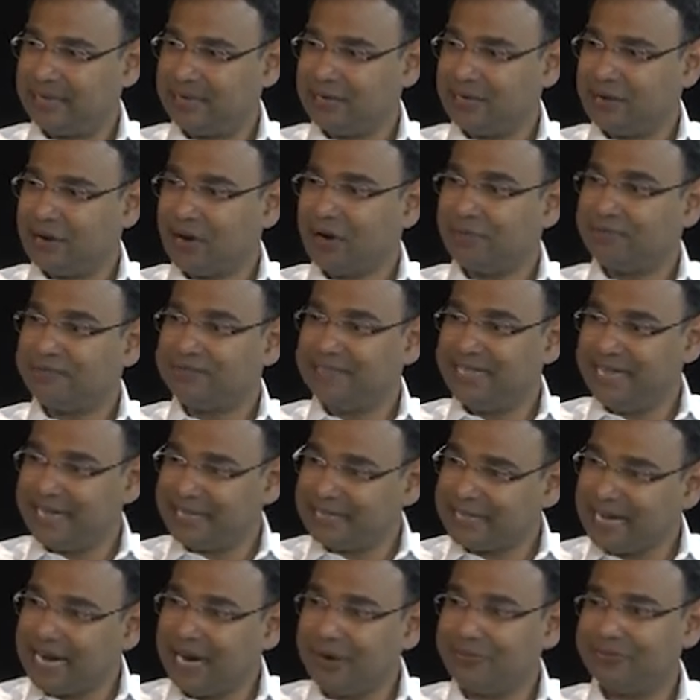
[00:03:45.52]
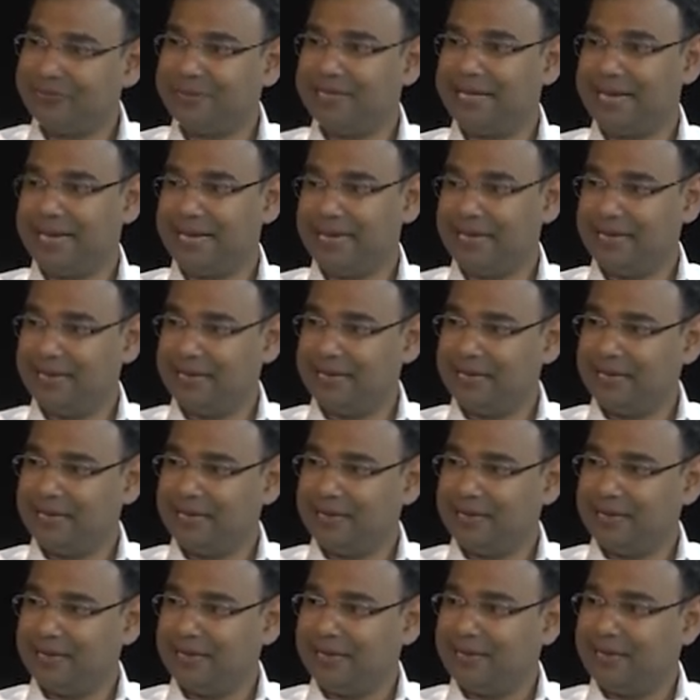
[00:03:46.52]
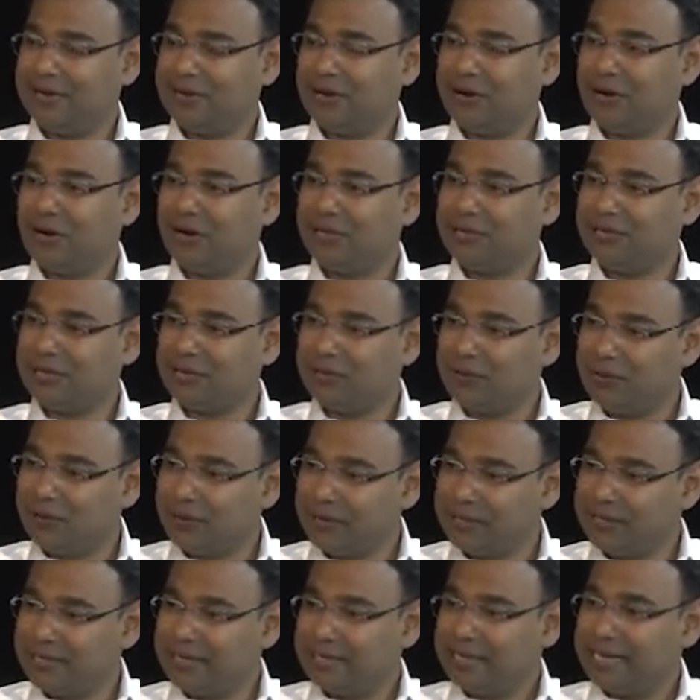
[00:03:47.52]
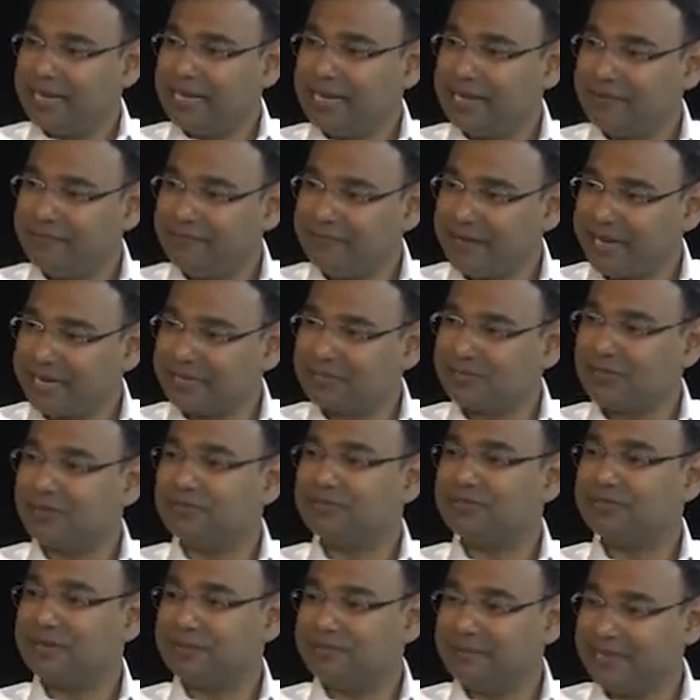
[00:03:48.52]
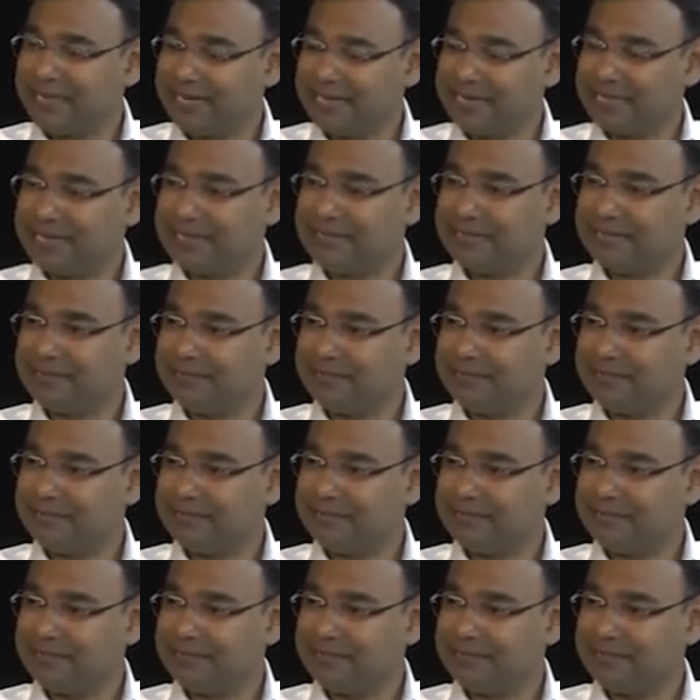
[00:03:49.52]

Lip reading: of data out there on the good effects of turmeric.